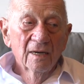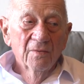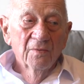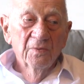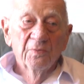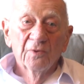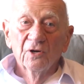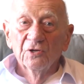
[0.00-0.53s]
We
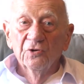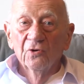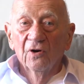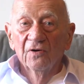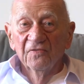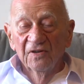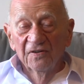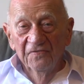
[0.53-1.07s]
brought you
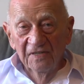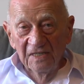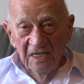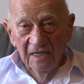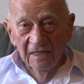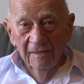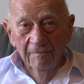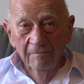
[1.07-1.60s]
over to
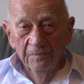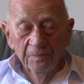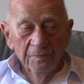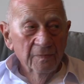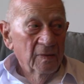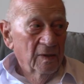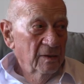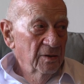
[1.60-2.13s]
visit,
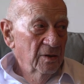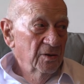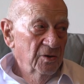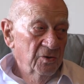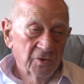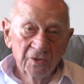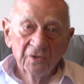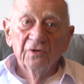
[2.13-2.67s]

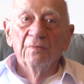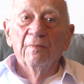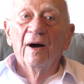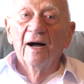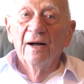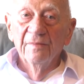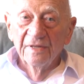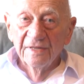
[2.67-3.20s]
you and your
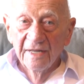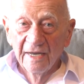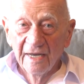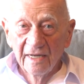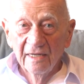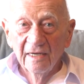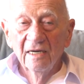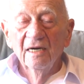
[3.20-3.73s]
mom and
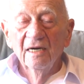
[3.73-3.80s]
dad.